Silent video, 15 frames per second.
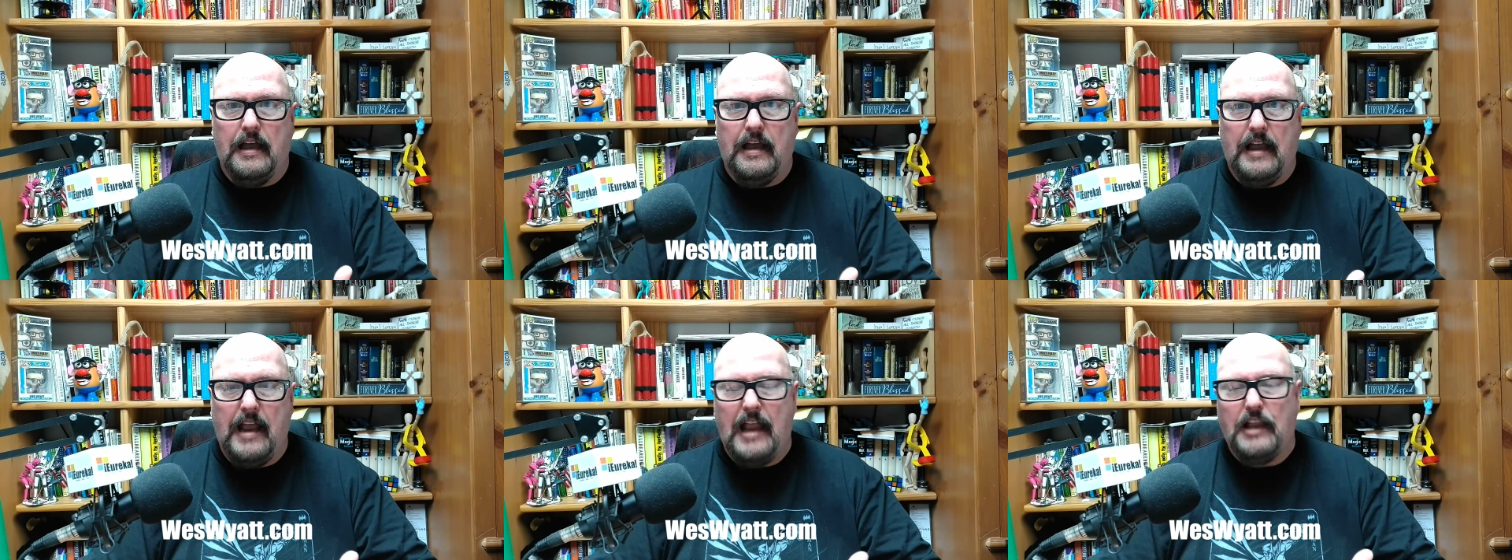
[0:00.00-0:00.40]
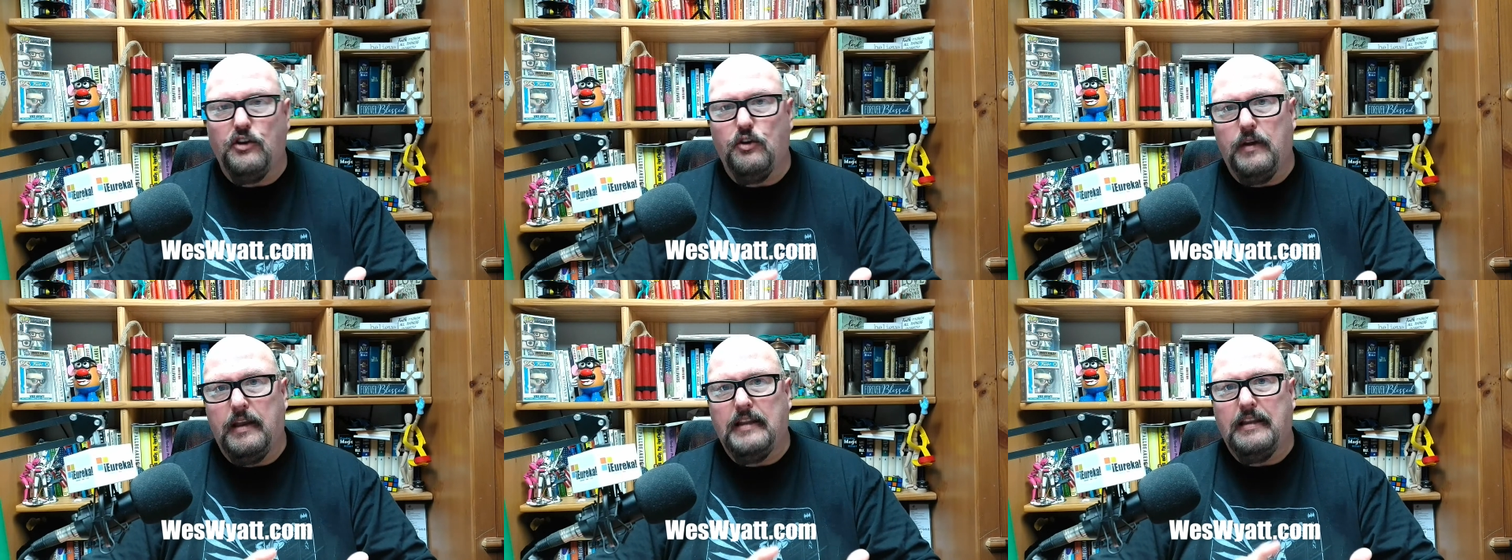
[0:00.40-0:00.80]
and
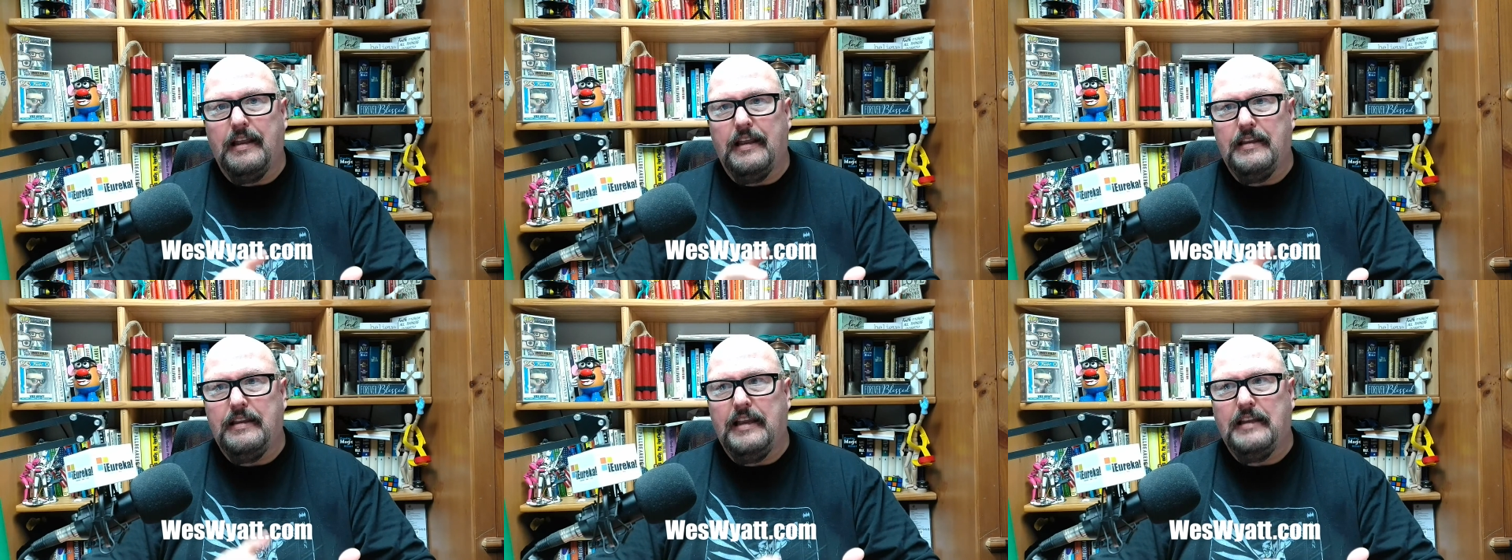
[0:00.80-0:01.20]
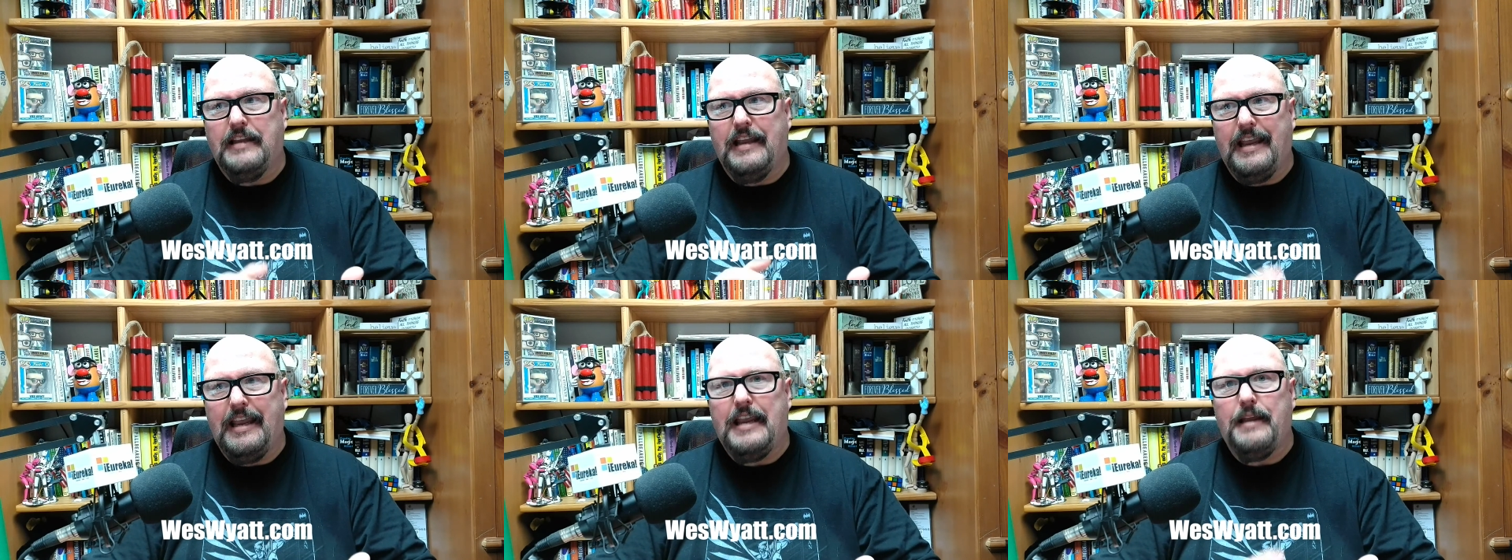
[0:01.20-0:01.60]
need
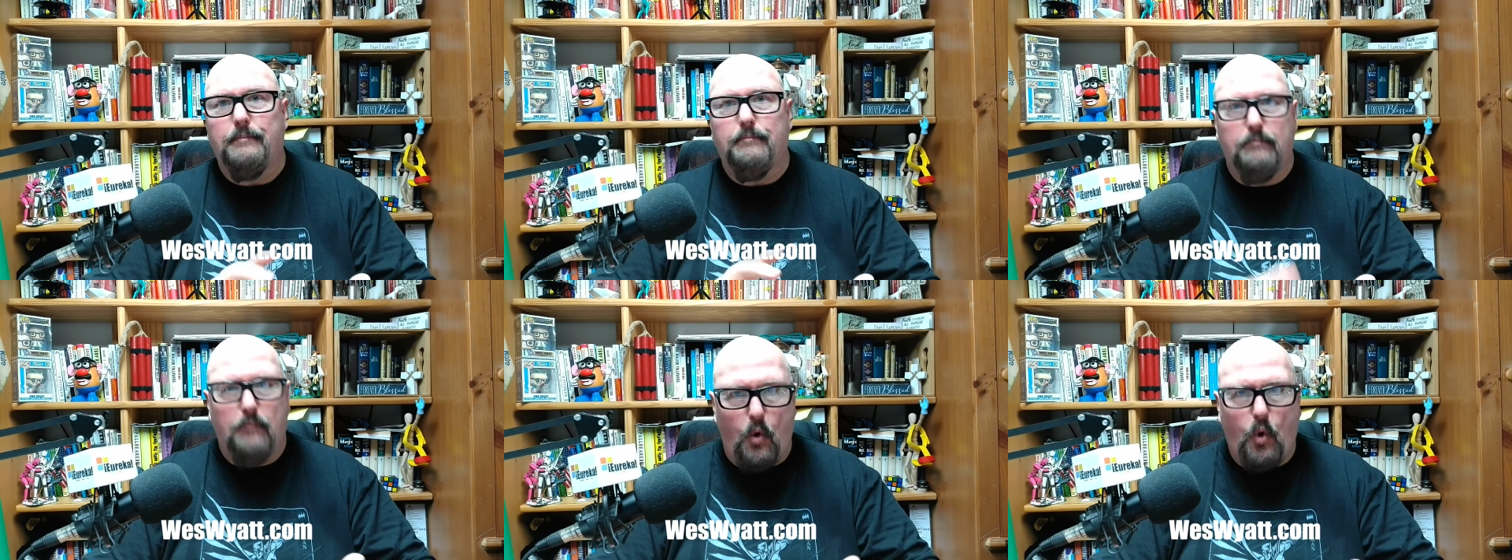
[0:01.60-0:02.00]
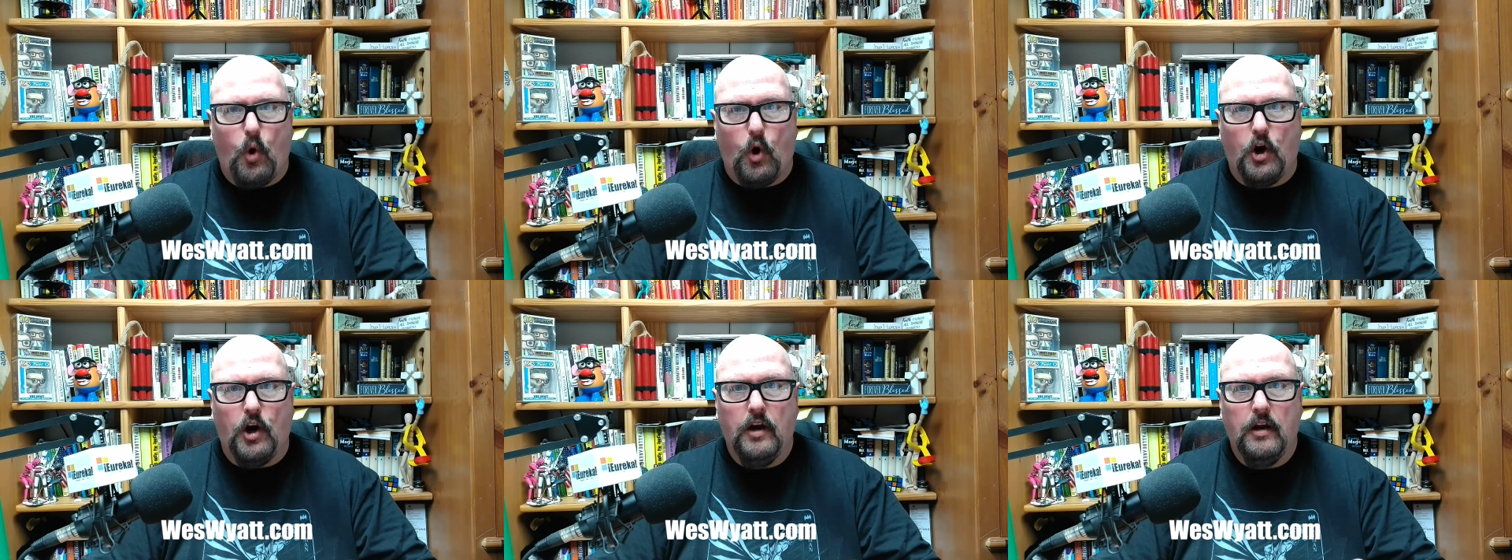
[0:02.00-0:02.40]
to eat
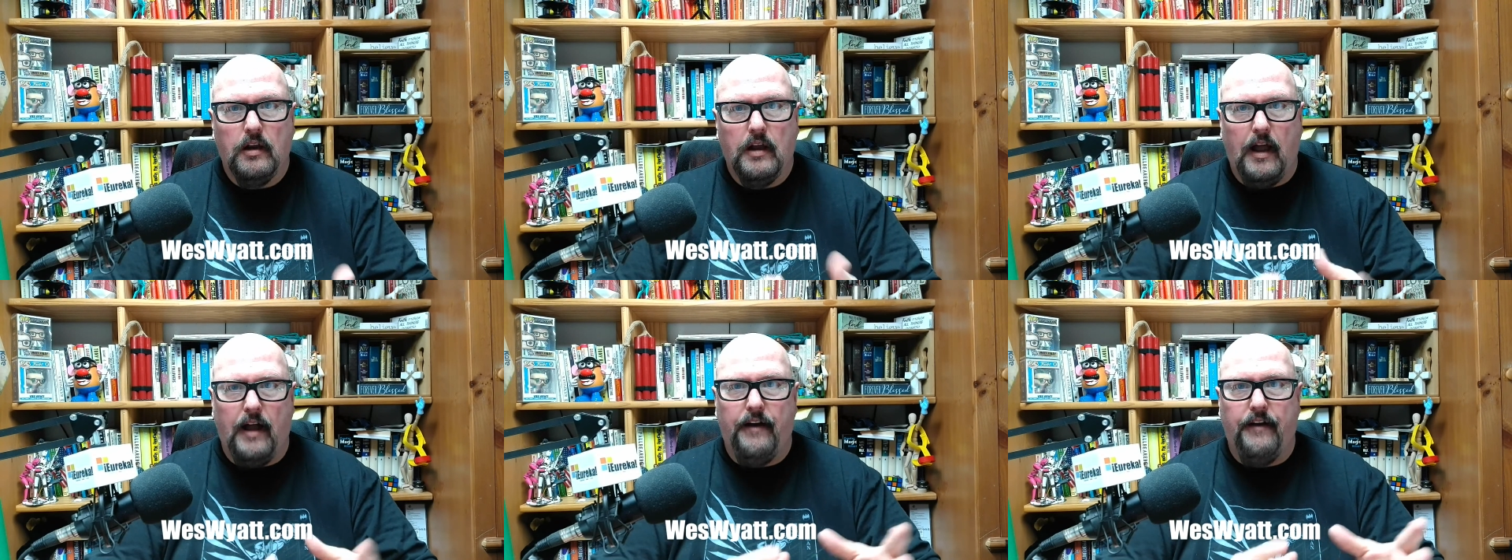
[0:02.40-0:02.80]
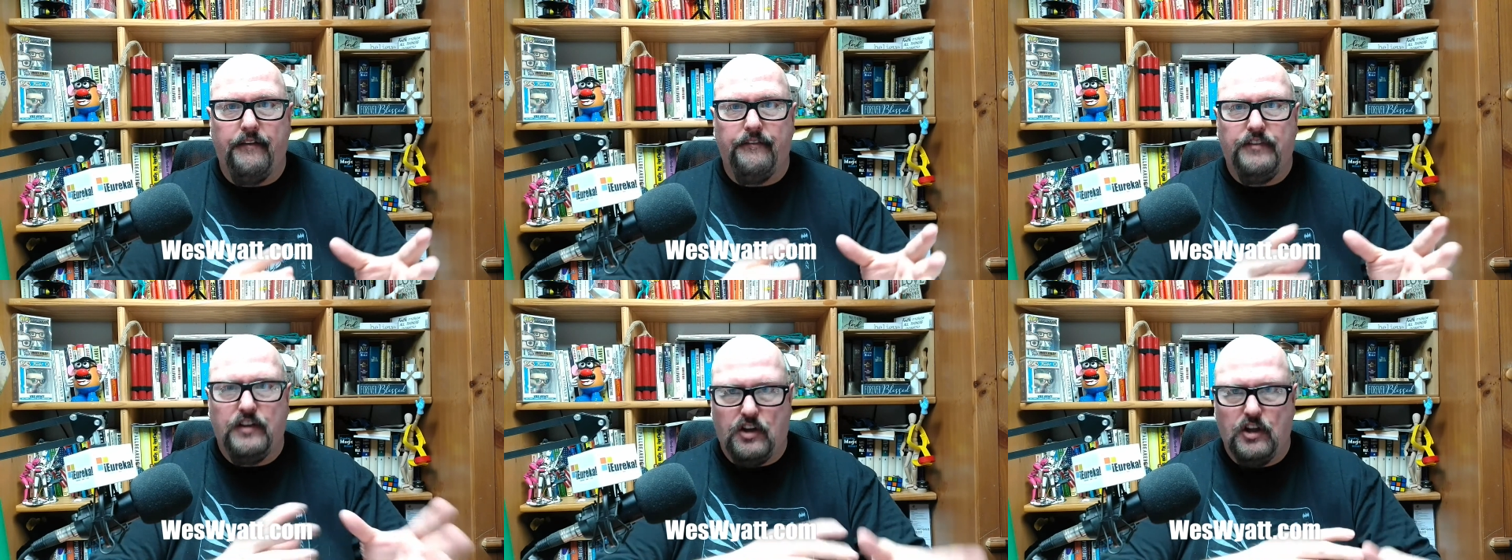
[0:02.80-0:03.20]
more
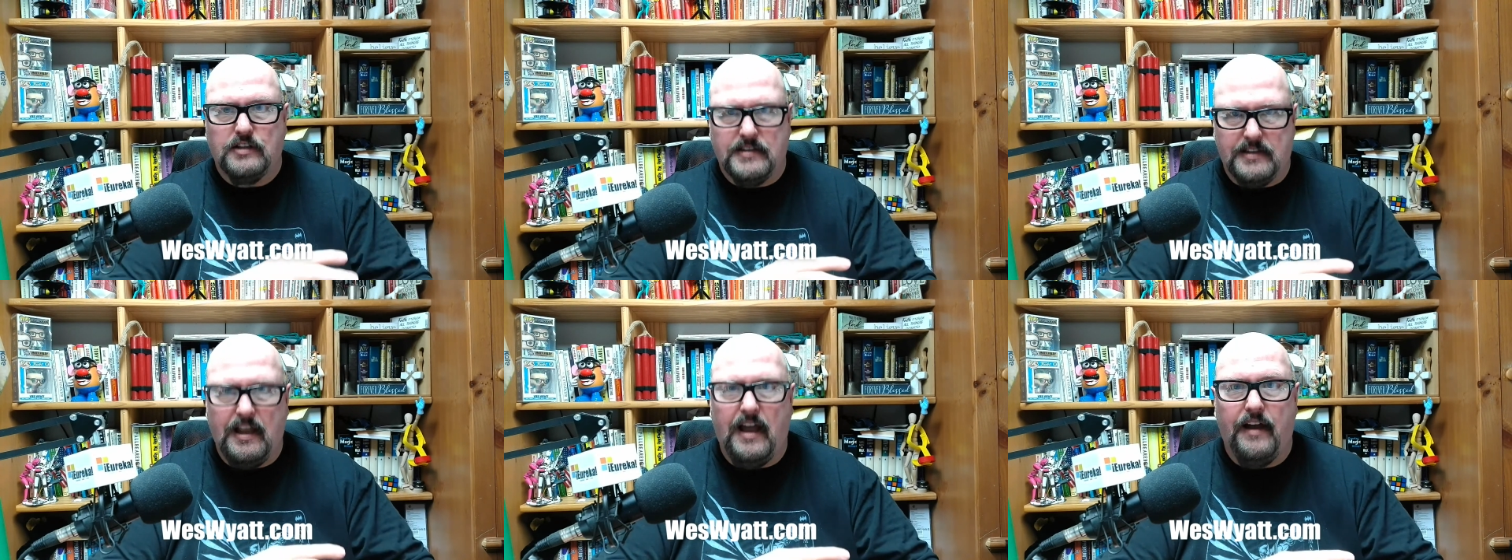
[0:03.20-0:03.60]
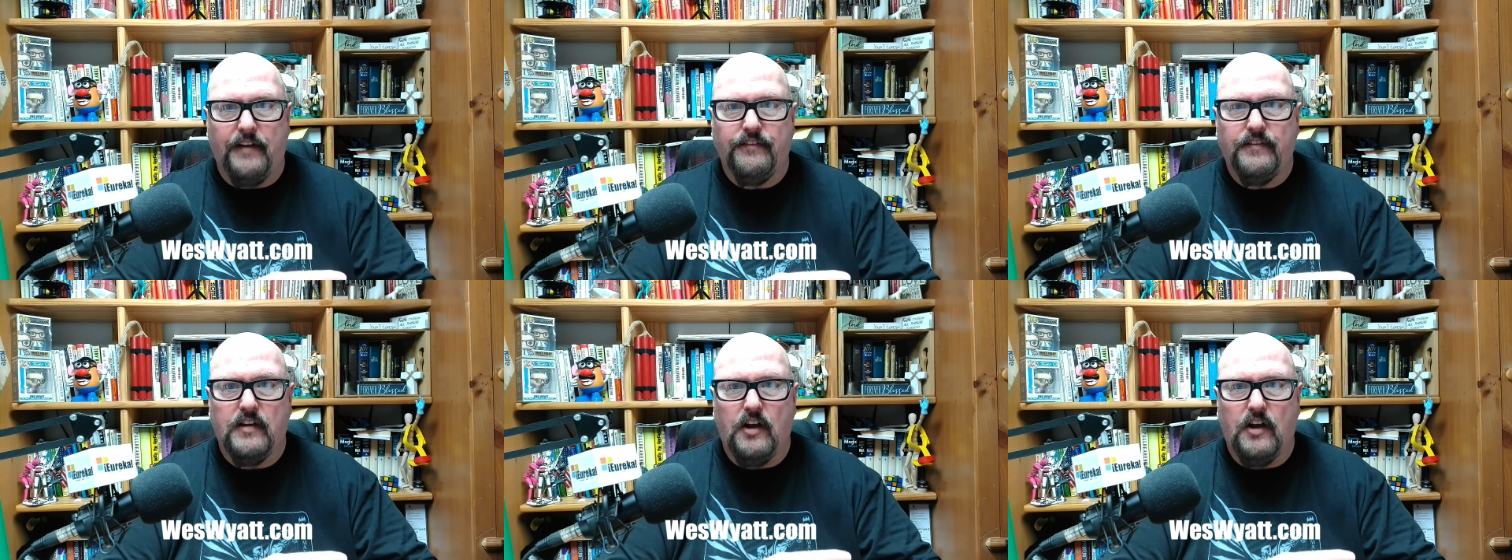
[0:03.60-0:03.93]
of the good stuff.